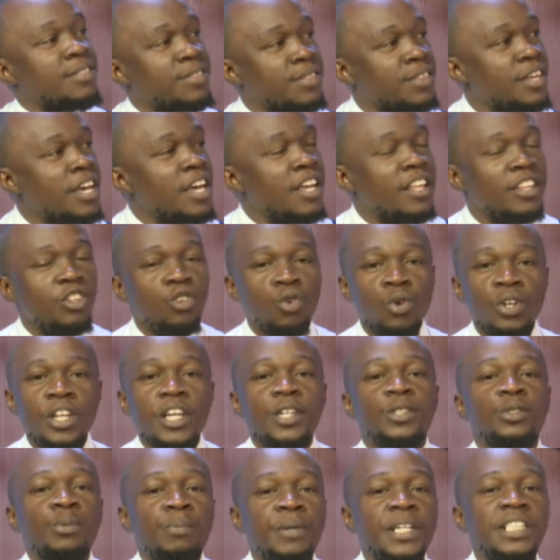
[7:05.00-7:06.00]
You
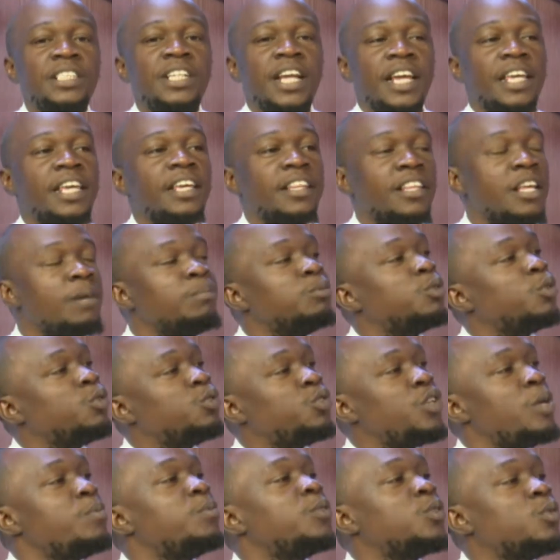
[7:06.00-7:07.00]
need to be taking them to
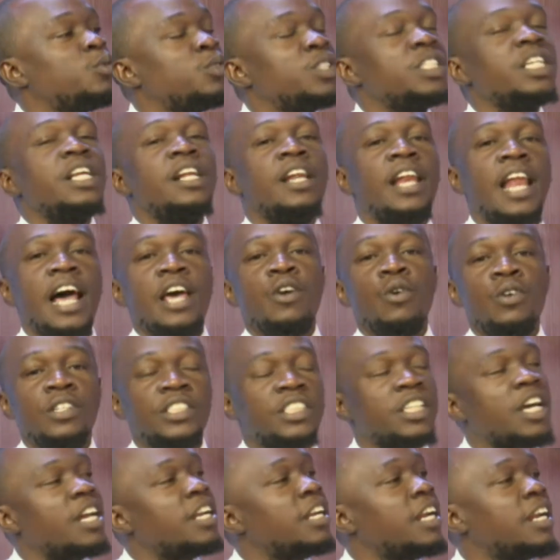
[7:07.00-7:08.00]
trips to see lions
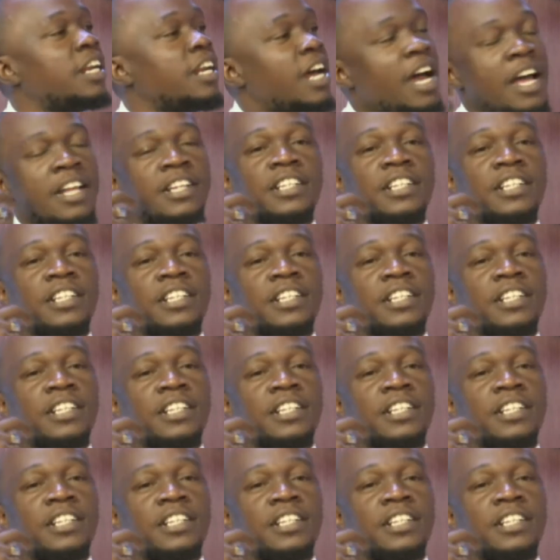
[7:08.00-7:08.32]
and